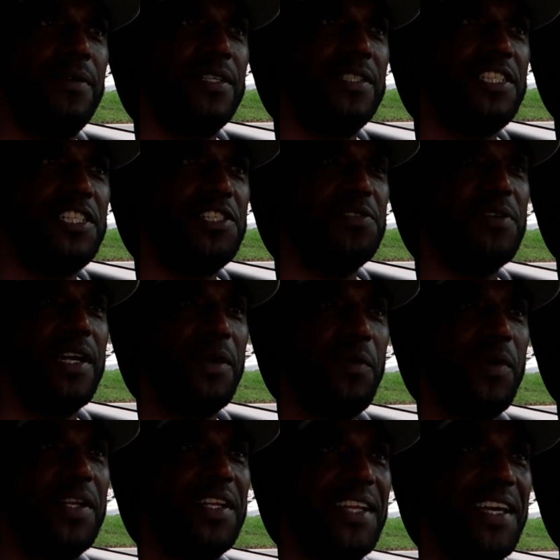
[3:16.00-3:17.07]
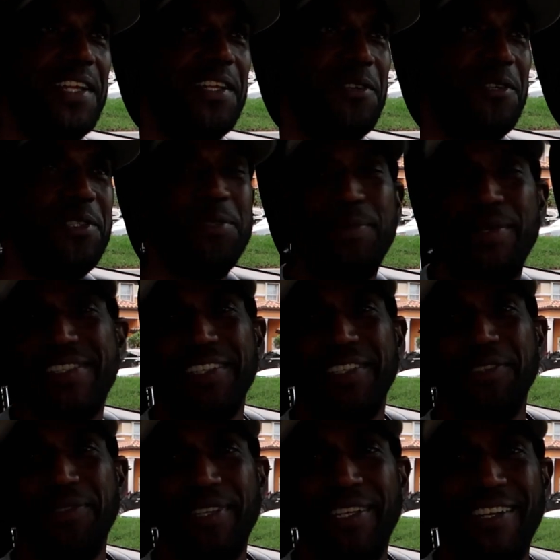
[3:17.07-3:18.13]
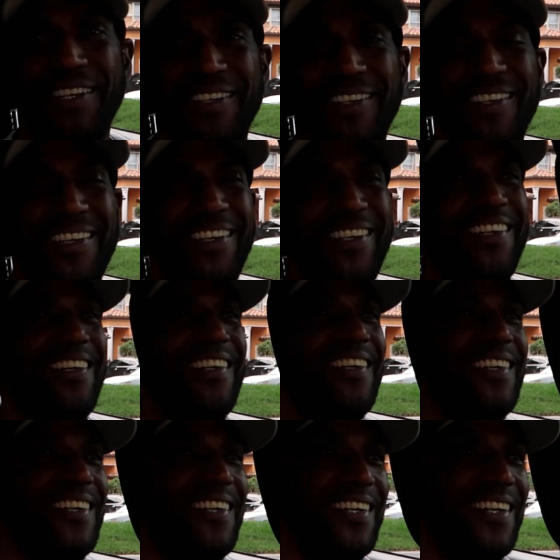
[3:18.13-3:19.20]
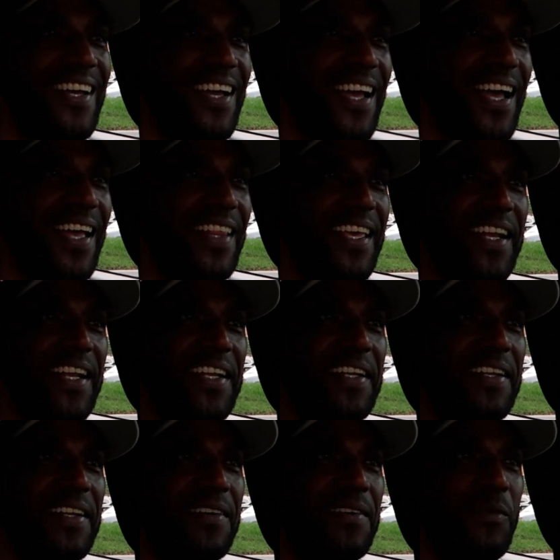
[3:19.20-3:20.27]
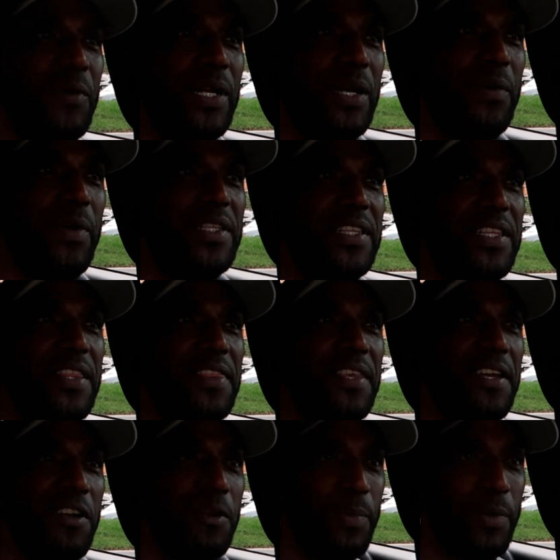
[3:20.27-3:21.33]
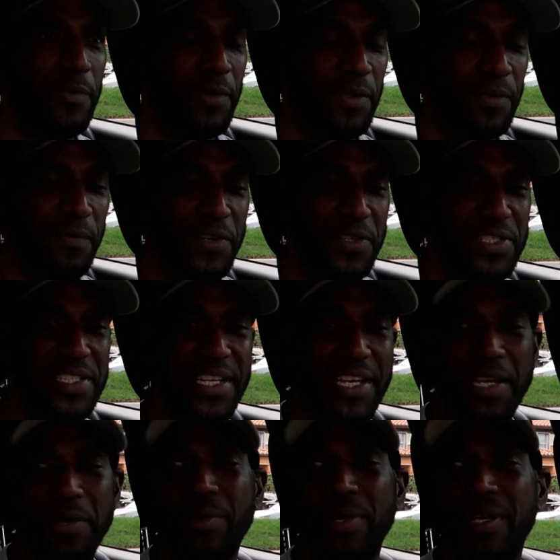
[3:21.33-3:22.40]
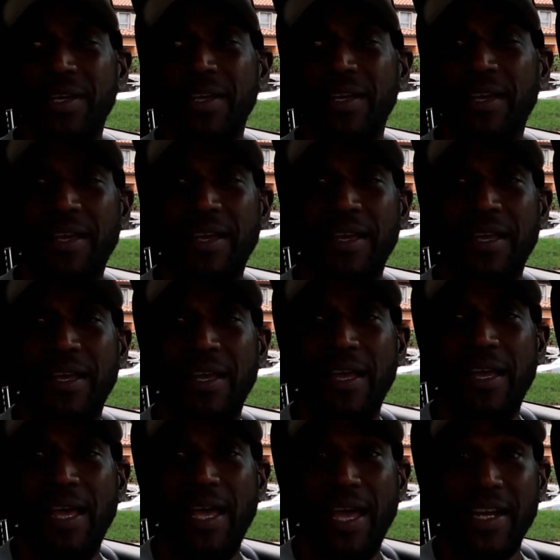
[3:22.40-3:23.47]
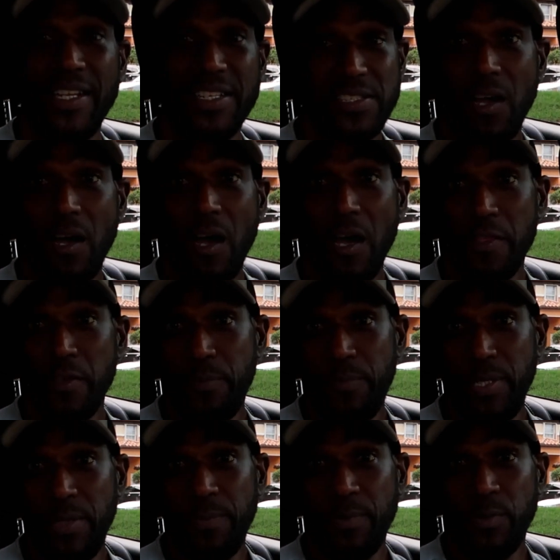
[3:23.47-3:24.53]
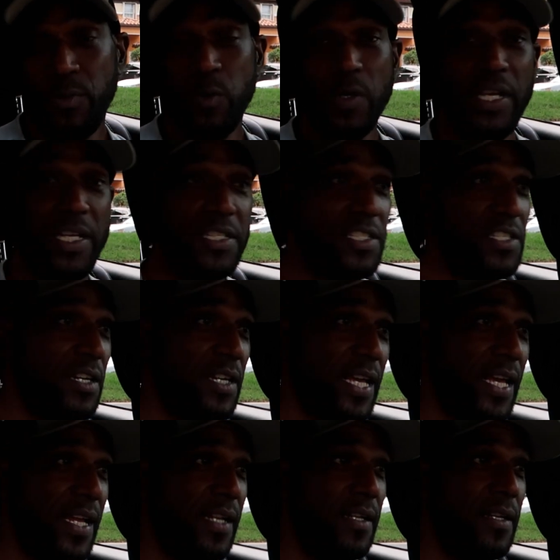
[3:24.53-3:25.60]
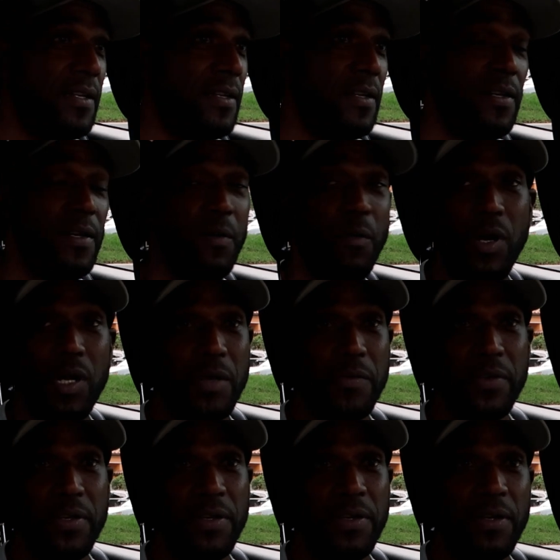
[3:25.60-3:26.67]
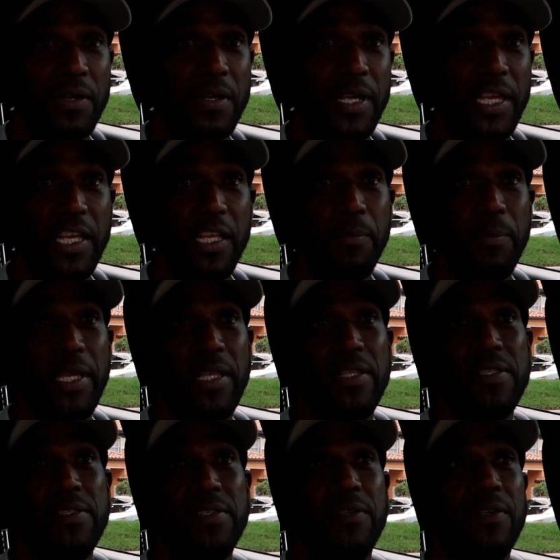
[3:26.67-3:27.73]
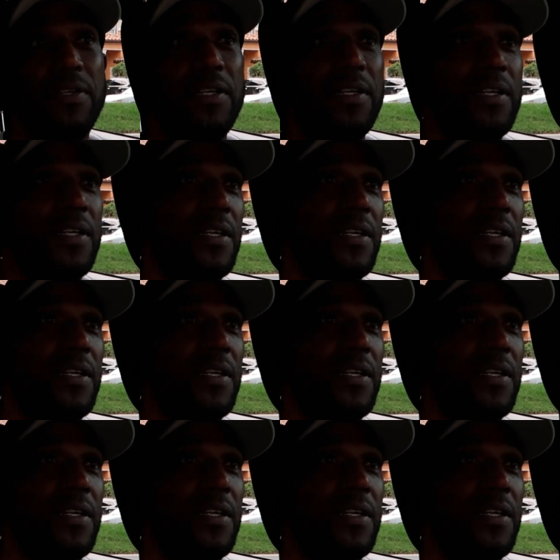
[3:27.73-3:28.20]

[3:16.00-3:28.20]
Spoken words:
she's right. What did I do to myself, you know? And then when I went into therapy for the first time and I saw other people who were injured and whatever ailments or